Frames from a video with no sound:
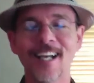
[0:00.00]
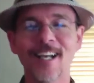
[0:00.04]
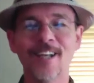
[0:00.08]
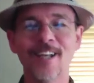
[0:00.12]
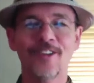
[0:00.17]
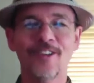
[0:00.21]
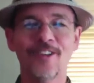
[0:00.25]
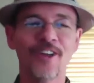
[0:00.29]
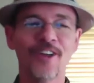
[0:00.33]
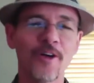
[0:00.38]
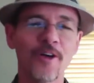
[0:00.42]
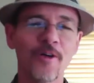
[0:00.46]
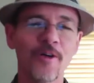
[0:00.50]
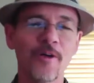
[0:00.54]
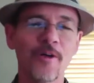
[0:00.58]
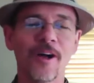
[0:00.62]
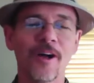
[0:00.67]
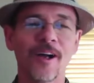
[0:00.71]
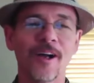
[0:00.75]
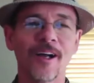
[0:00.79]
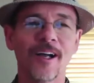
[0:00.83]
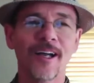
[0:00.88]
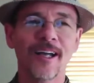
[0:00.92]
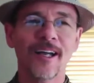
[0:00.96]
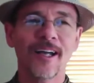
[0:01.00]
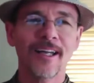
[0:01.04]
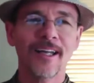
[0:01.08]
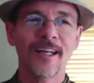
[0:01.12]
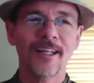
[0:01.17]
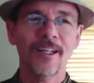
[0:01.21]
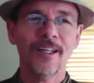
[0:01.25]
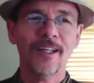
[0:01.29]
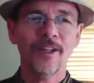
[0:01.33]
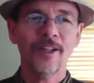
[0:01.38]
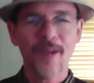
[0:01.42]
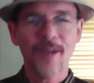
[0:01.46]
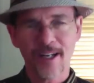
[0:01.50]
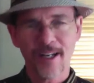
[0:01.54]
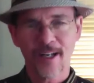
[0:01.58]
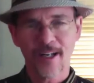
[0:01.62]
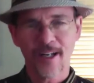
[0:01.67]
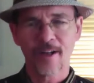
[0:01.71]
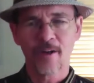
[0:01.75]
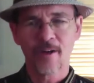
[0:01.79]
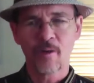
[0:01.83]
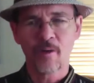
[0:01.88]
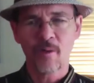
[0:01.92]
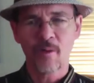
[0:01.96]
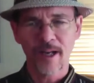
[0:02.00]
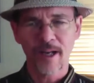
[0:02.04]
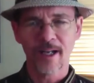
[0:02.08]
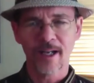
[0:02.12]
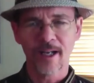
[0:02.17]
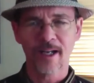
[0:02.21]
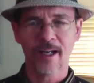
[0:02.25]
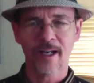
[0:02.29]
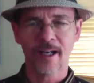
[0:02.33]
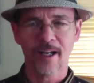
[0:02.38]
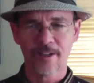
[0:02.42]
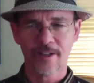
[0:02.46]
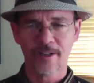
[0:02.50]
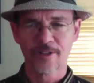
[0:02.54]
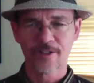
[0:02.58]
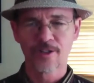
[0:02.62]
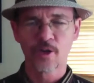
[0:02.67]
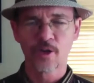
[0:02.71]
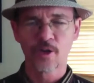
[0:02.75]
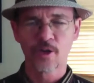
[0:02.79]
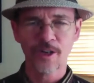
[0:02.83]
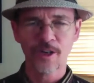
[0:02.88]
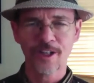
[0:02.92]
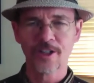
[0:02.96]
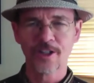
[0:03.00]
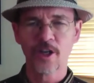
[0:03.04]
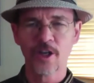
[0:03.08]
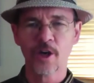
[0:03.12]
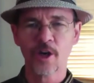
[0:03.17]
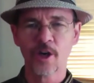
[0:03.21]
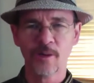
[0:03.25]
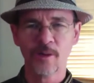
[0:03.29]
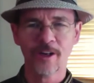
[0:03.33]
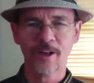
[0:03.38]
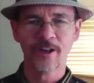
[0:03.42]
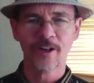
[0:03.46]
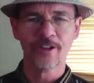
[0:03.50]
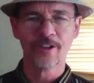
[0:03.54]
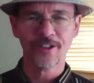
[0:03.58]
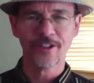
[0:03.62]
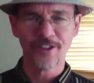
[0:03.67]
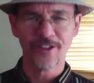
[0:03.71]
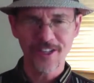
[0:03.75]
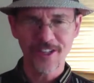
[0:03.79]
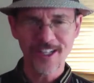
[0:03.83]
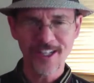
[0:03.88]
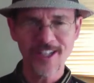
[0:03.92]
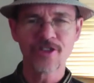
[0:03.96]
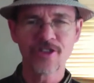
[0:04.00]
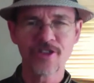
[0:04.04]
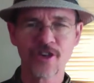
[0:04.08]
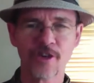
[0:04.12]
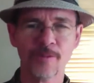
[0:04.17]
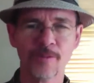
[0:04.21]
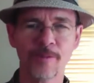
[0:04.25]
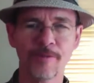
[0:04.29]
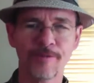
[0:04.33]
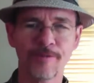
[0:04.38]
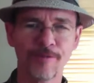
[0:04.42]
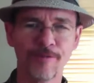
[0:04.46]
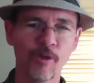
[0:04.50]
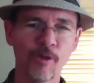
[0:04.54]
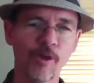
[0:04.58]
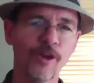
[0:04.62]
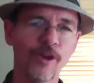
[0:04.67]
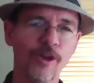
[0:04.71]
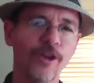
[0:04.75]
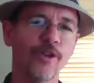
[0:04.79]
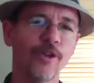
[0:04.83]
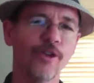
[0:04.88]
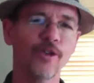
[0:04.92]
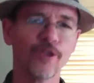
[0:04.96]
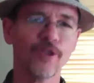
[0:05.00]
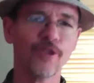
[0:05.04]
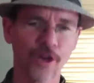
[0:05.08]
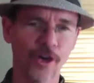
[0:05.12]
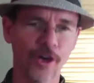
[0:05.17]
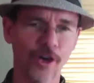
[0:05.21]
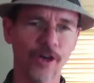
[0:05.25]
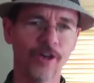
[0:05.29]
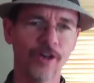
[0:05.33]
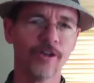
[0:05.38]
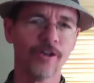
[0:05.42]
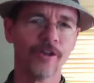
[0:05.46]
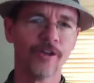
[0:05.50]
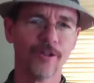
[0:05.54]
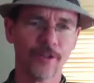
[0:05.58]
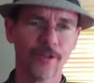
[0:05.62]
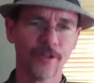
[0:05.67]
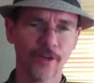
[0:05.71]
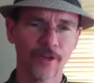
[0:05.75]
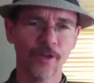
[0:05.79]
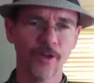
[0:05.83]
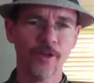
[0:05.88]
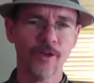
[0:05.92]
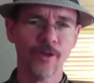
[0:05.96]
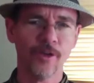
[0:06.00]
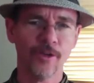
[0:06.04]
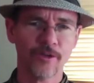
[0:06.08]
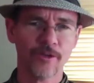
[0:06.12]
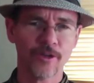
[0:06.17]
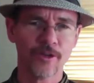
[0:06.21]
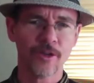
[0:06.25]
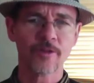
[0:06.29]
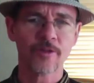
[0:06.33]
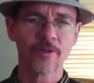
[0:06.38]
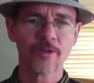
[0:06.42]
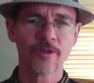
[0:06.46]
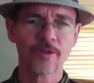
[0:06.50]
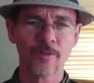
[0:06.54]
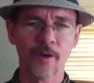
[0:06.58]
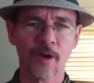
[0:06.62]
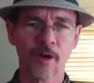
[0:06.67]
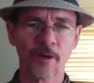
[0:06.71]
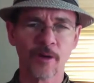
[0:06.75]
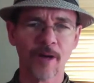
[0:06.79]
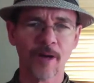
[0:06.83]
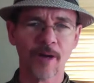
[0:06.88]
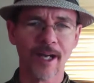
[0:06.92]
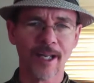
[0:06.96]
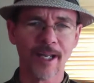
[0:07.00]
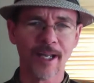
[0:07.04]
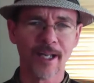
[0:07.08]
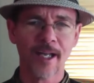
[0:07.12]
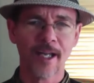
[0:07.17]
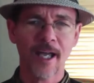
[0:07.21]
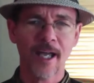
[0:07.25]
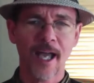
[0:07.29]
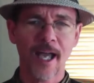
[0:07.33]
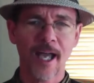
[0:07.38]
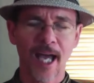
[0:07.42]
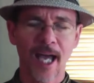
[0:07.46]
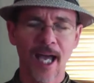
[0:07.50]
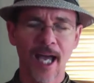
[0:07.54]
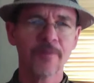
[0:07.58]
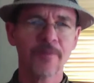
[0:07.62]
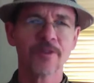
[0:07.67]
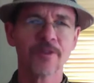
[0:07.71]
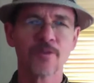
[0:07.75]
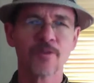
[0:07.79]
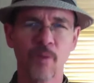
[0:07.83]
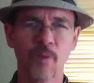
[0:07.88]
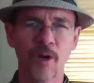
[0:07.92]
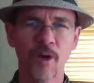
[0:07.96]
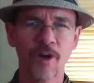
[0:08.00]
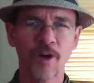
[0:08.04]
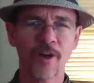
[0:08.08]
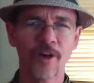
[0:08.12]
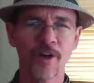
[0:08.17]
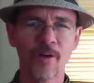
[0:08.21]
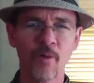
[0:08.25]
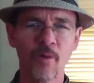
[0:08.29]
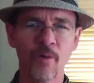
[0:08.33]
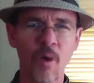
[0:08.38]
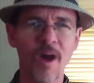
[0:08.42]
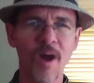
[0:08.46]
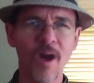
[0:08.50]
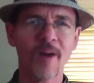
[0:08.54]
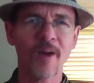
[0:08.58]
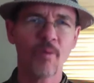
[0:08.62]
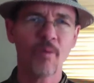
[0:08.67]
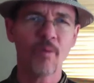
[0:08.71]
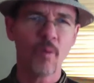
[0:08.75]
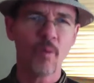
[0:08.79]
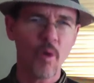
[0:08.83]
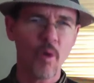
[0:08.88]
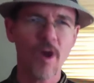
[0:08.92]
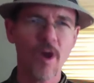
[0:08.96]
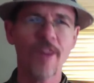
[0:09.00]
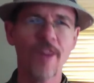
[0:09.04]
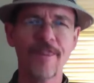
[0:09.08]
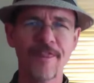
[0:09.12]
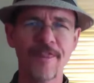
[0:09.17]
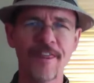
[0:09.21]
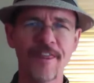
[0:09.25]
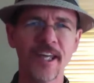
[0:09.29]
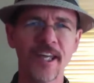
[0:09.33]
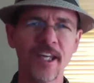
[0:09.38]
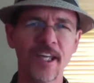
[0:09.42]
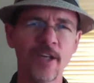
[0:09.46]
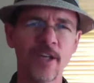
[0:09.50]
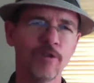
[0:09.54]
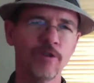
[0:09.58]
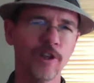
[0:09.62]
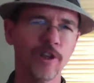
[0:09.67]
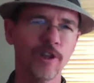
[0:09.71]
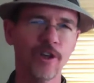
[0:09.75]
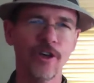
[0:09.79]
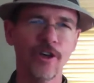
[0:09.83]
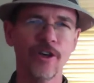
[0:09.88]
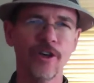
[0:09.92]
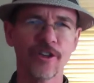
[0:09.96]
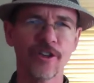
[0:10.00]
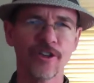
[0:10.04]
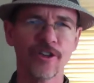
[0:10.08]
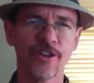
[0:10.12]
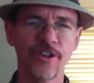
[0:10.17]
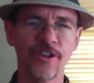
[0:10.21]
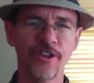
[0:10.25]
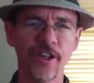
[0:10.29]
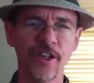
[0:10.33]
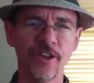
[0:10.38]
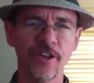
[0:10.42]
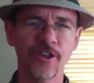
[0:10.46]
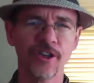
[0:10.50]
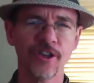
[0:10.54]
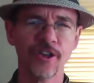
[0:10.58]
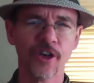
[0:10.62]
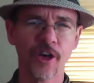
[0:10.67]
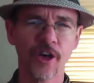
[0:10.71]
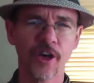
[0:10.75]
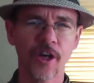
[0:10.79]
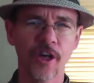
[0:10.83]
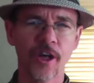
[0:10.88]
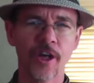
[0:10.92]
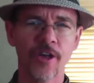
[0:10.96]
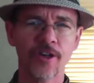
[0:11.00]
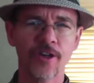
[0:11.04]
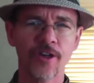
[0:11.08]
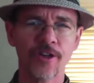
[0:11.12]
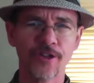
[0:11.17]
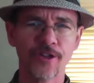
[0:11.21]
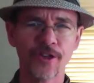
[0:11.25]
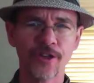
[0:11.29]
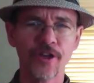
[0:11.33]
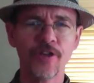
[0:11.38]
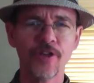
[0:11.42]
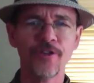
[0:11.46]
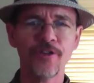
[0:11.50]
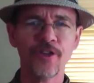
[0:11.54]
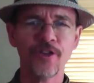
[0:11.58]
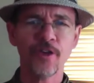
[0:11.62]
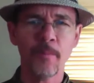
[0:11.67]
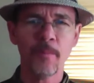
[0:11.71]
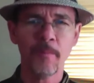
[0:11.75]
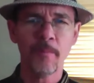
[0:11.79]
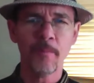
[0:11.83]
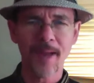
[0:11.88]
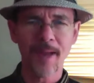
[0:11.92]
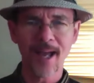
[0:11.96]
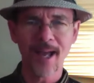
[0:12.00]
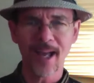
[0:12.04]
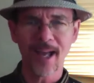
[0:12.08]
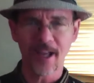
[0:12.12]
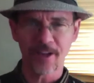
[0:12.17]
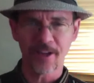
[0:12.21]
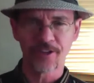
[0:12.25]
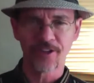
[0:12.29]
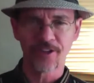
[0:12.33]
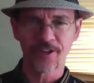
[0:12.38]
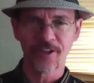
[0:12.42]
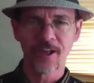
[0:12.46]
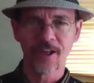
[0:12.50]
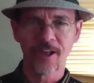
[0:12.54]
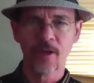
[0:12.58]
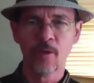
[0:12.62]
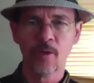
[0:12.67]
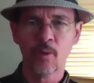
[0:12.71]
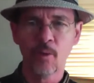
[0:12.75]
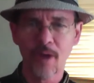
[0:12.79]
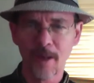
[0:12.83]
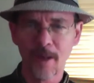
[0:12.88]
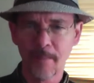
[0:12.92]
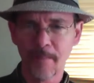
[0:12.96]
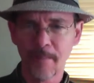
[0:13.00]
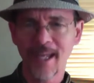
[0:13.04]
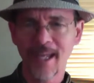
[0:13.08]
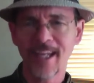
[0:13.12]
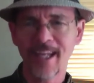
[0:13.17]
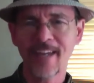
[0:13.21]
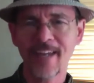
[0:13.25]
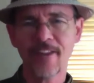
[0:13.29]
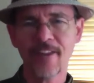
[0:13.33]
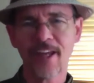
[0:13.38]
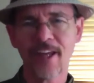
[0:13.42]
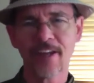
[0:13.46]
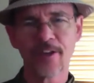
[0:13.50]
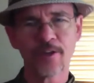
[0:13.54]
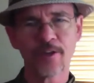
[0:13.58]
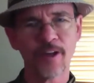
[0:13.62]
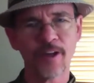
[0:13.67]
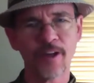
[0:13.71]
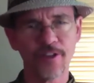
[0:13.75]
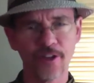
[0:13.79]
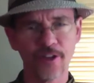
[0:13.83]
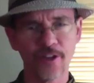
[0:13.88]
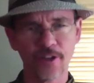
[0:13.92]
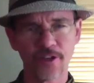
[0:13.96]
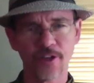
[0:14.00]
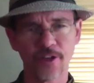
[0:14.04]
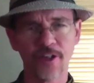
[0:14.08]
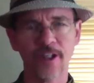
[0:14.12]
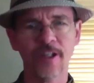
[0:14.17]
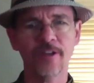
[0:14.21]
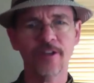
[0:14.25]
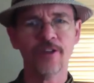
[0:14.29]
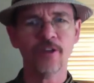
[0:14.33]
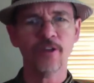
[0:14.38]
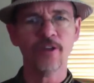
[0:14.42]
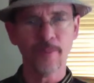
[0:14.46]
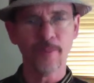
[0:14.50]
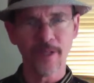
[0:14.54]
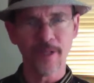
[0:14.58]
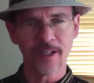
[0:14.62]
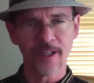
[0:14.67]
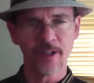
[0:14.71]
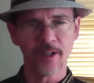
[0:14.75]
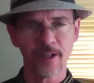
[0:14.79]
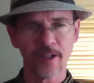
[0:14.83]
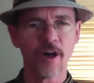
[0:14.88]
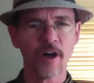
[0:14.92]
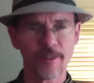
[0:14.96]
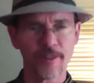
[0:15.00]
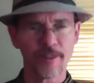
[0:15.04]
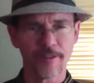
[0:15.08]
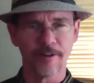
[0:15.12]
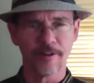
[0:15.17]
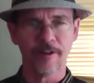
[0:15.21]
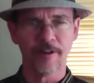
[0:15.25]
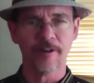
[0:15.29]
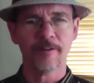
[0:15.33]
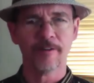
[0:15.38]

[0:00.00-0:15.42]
So you had quite a storied career as a teacher before you turned to children's book writing, and I was wondering what one thing you learned as a teacher served you best when making that transition into being an author.